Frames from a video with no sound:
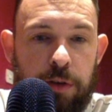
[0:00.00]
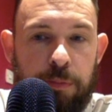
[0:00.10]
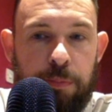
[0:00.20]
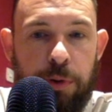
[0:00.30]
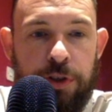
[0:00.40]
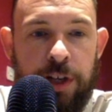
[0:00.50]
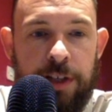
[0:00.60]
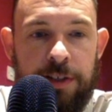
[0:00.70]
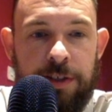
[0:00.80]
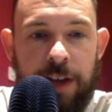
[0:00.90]

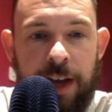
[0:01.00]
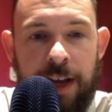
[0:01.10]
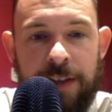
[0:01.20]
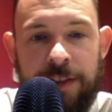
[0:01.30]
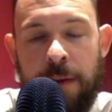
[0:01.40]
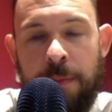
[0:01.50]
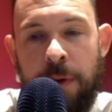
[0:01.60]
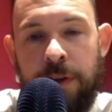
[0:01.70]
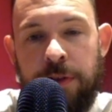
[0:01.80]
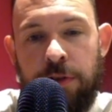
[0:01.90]
Budgets a set
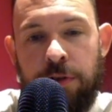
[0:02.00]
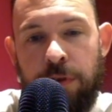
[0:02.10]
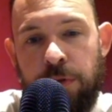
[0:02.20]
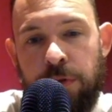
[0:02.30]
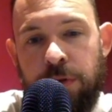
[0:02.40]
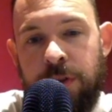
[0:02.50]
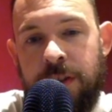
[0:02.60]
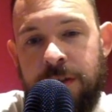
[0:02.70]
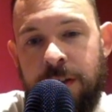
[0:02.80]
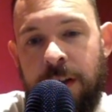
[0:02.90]
amount into crypto to
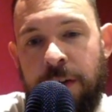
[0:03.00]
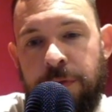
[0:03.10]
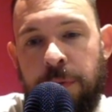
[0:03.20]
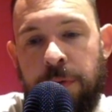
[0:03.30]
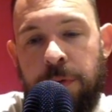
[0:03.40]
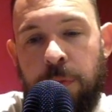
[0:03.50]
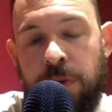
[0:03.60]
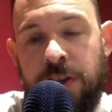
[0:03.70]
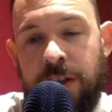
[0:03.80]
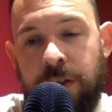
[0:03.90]
DCA every month, which
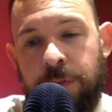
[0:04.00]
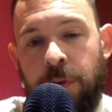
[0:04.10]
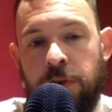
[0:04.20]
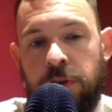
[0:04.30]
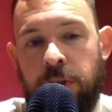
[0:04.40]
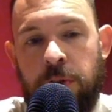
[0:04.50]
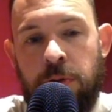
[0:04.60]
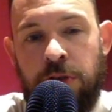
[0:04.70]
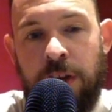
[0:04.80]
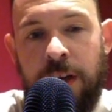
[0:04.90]
he can afford to
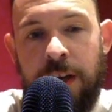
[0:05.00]
lose